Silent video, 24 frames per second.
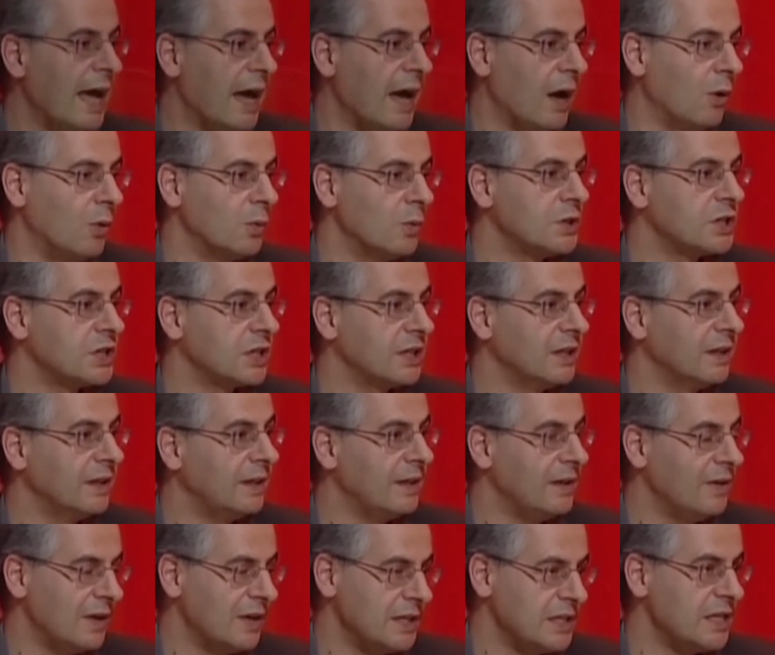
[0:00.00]
out
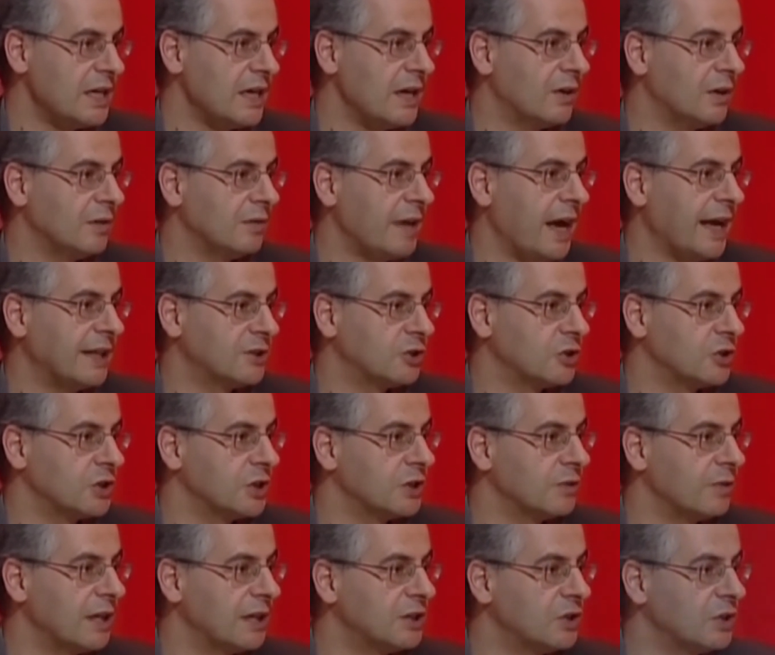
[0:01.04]
the idea of
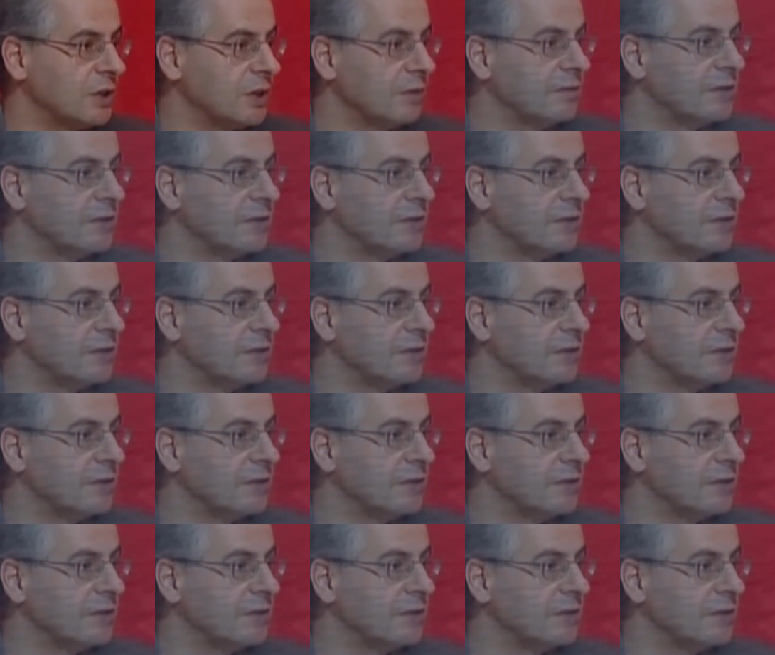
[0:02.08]
extraterrestrial